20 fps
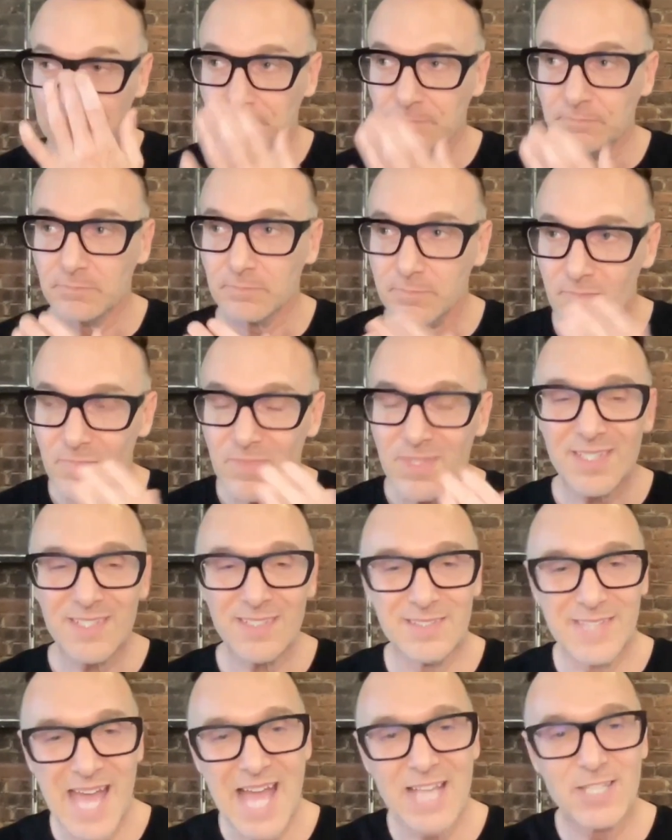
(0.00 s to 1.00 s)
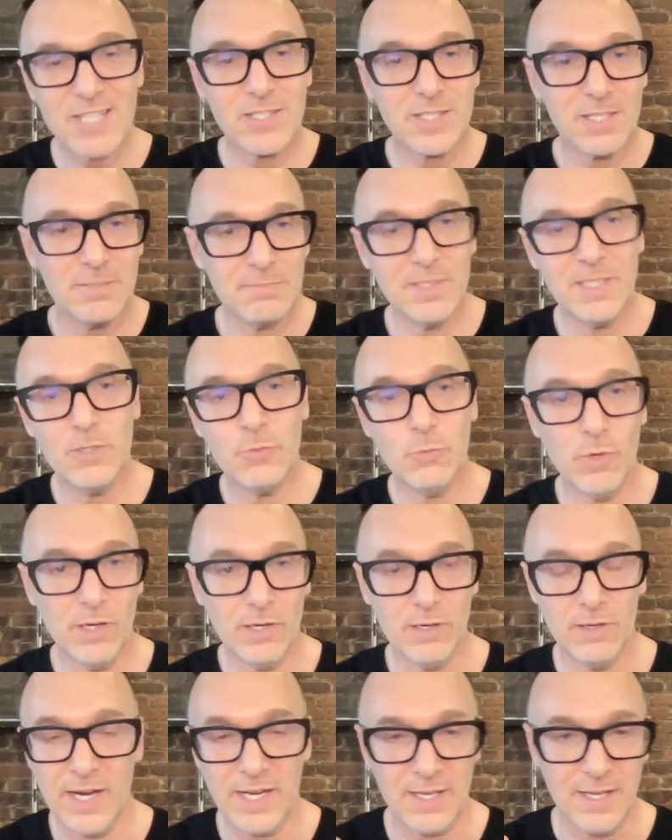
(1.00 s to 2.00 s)
Yeah. That's to me
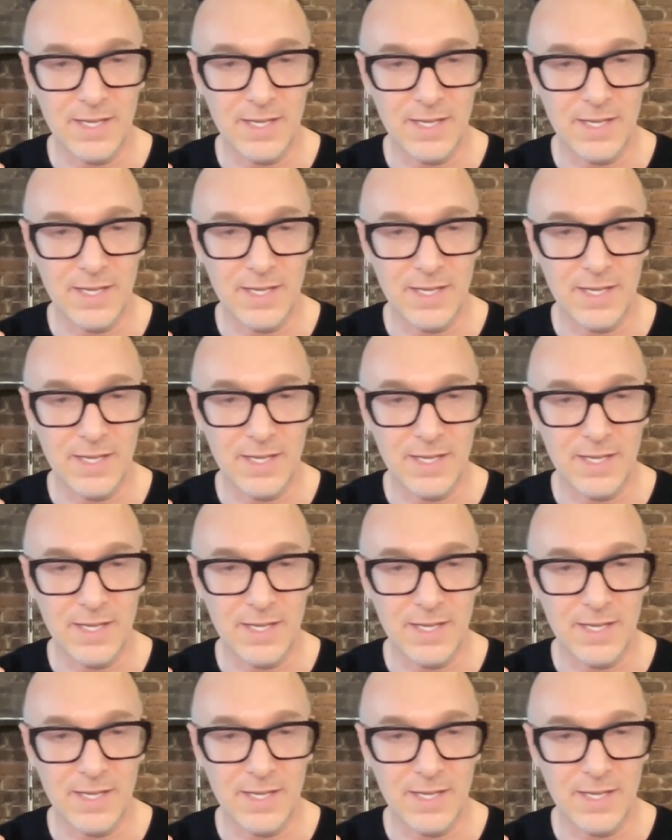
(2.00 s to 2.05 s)
where I,